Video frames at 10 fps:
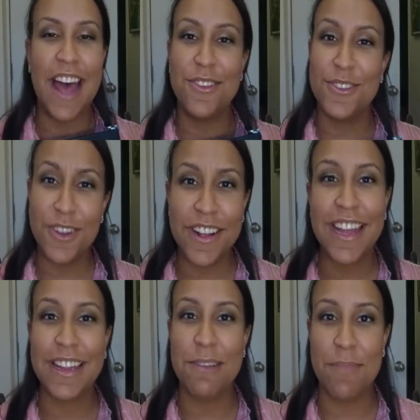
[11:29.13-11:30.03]
as you start
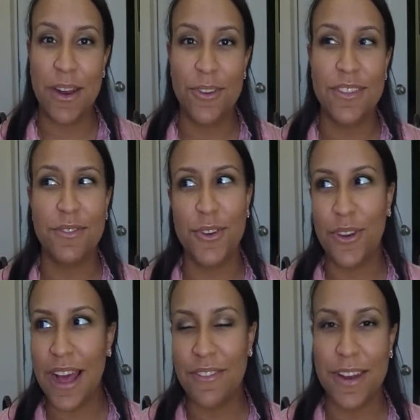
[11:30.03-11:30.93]
collecting medals, if
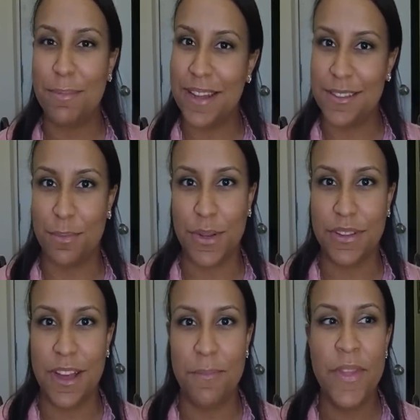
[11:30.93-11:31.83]
you don't have any place to
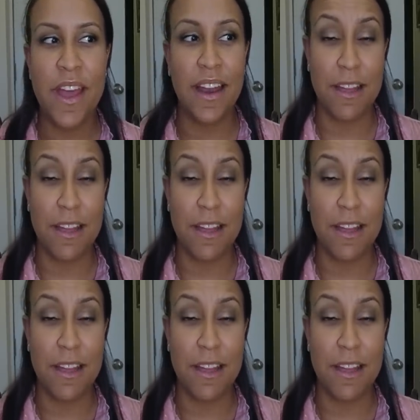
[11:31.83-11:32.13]
put them,